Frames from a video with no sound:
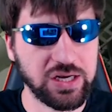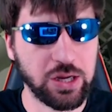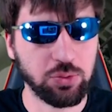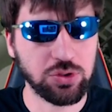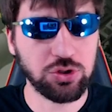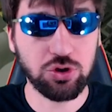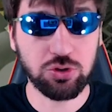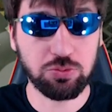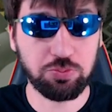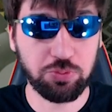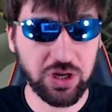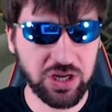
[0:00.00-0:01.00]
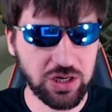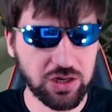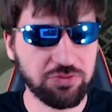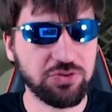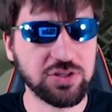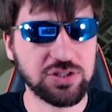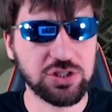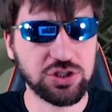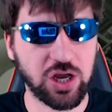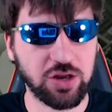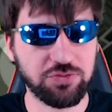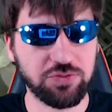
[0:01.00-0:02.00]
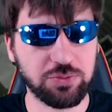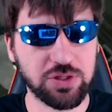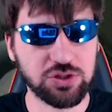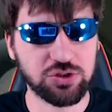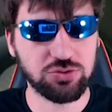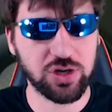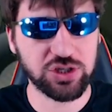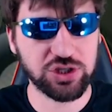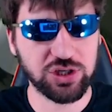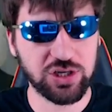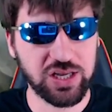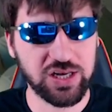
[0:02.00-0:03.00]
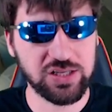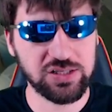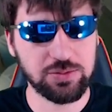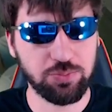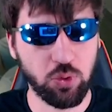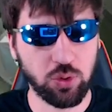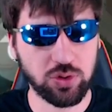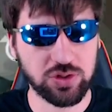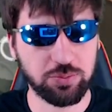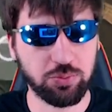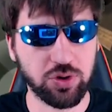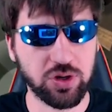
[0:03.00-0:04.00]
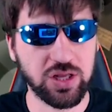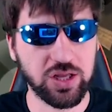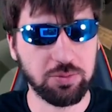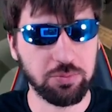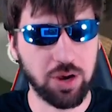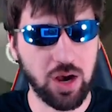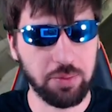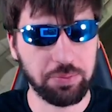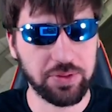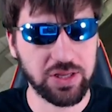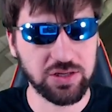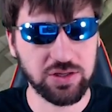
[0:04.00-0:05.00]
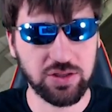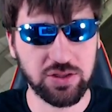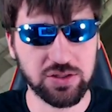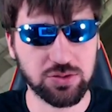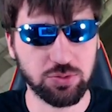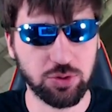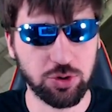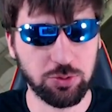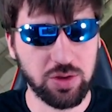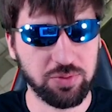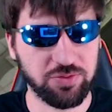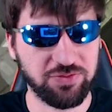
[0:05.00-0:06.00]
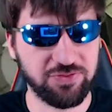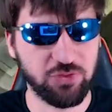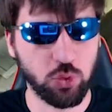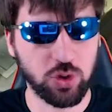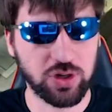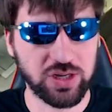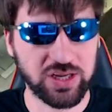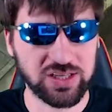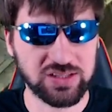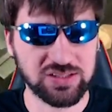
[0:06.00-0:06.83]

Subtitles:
Now, when you're bringing a Frenzy Giant from this direction, it is important to bring him up into this room before getting